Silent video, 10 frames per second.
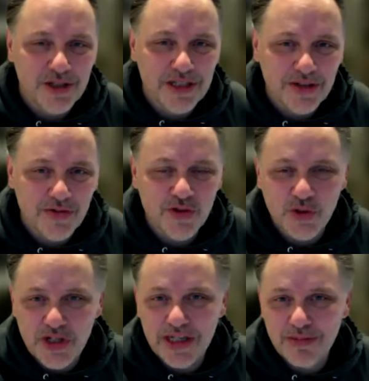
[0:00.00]
gives your
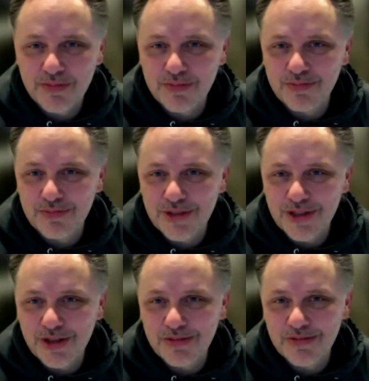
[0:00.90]
team,
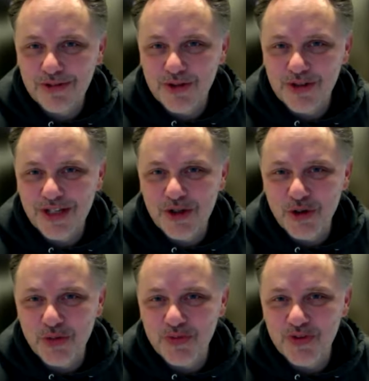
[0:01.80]
using the
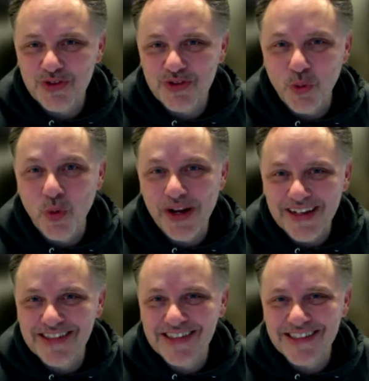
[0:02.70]
term,
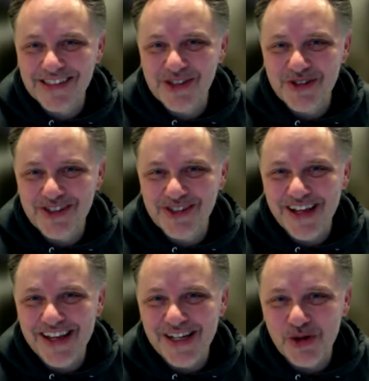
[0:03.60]
wings, so
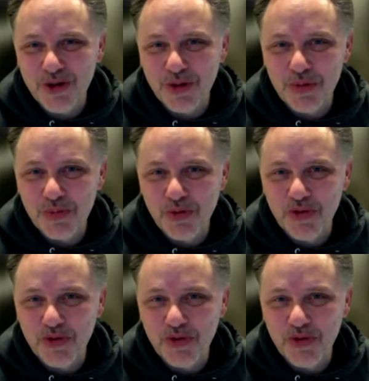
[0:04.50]
they can do a little bit more.